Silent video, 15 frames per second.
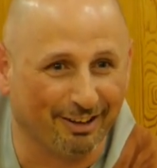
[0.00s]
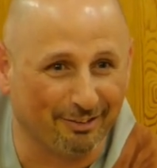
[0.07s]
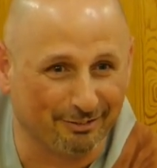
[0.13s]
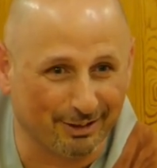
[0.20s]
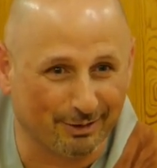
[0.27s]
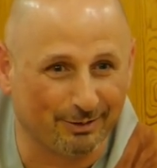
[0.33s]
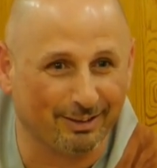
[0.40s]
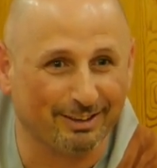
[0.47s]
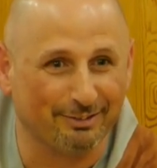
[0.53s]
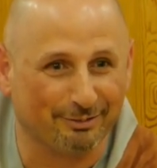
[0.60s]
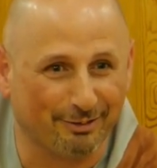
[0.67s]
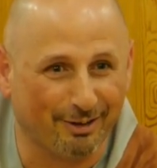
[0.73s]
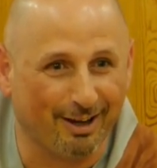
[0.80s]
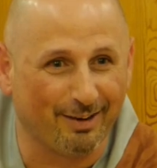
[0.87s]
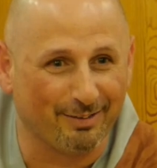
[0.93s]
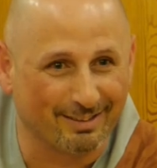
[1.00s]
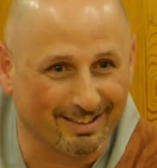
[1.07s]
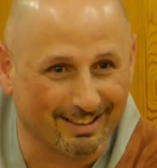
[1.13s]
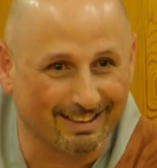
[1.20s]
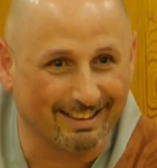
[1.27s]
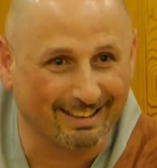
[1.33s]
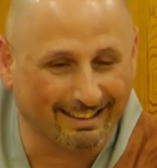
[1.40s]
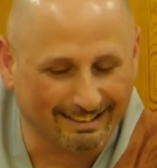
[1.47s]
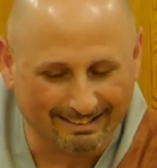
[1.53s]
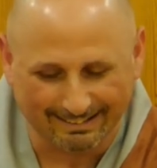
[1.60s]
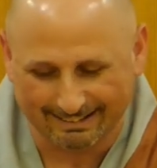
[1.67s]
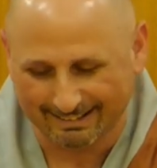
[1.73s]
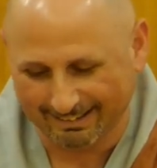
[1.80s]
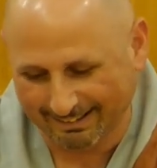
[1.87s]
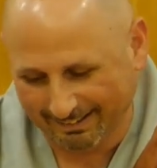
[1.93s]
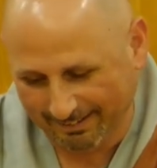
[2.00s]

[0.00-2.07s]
After 24 hours, I didn't eat.